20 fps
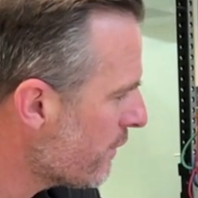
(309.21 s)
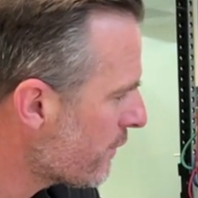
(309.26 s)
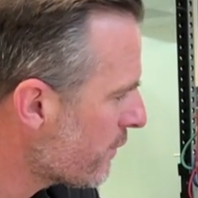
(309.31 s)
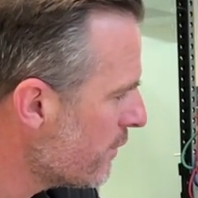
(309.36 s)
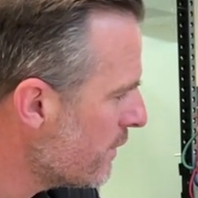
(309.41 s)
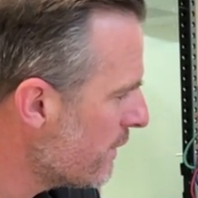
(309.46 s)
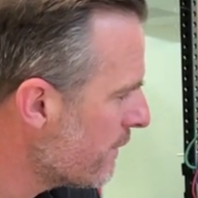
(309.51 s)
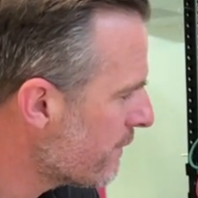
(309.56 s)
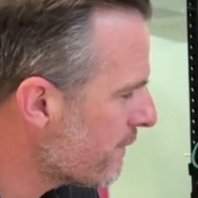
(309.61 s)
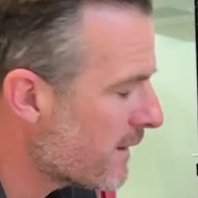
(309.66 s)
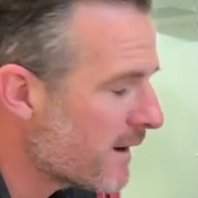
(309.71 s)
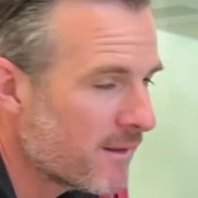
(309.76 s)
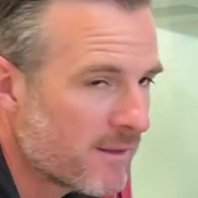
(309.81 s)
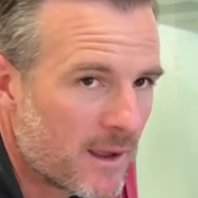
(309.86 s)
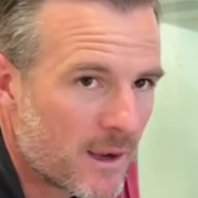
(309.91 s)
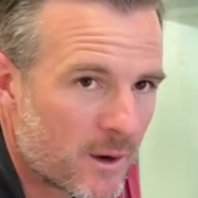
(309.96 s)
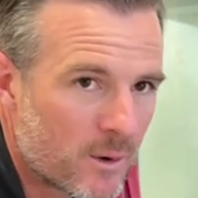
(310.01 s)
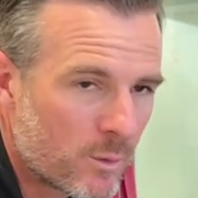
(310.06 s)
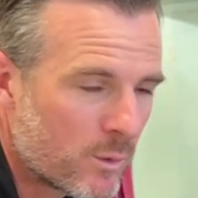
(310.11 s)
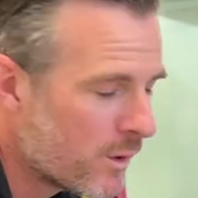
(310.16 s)
through the front of
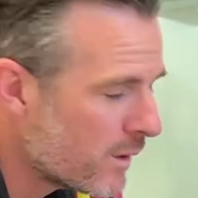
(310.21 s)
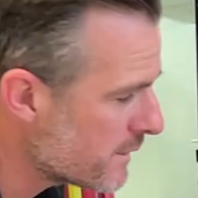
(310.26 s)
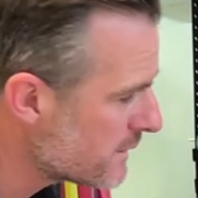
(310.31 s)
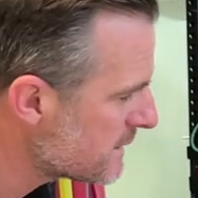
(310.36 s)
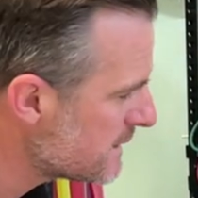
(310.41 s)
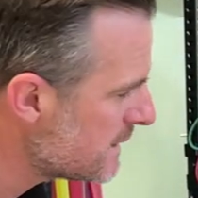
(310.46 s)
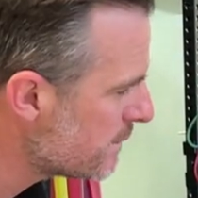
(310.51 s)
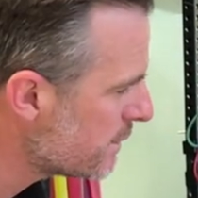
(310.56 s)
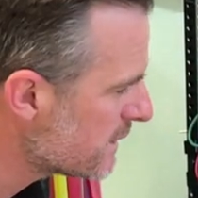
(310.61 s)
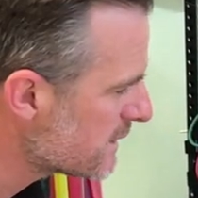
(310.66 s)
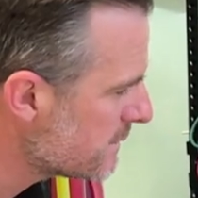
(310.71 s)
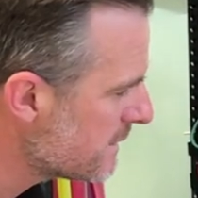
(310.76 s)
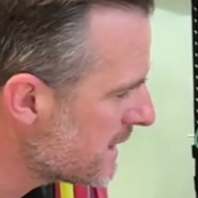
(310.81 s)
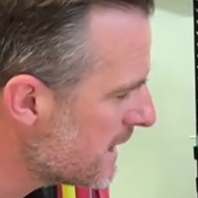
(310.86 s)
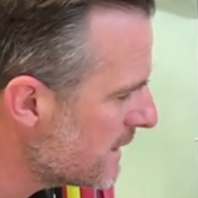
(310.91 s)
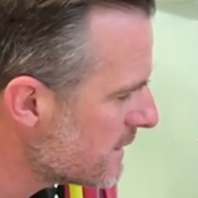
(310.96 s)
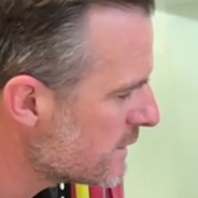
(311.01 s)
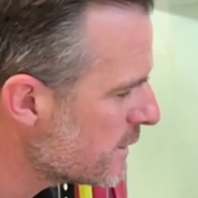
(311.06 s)
that quad as she possibly can.